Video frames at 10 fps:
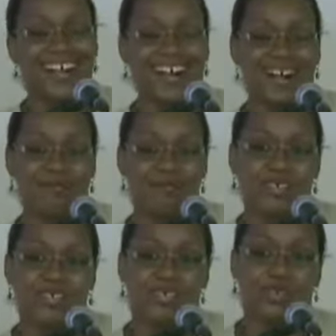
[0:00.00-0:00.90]

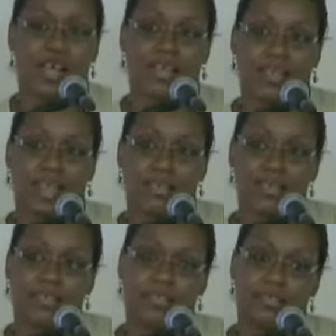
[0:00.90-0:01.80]
So I
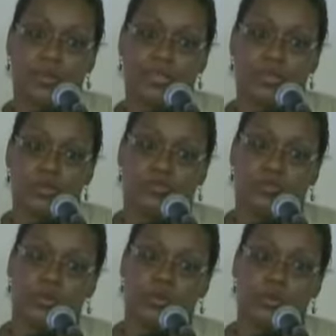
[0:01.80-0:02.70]
think it's quite a
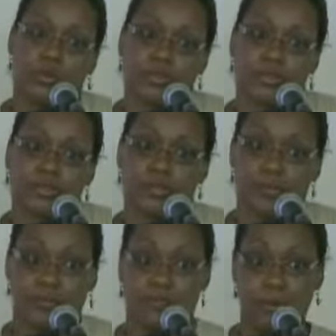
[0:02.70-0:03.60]
useful tool in terms
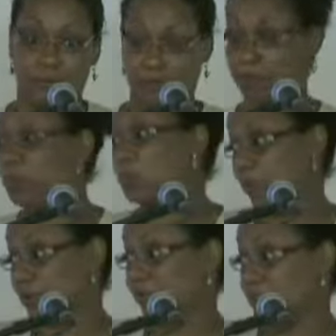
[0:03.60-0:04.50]
of from a review
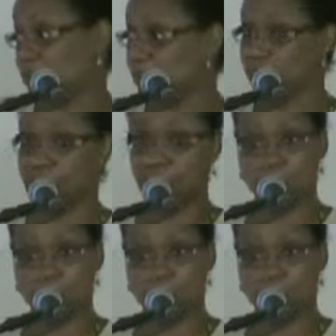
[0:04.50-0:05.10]
point of view, that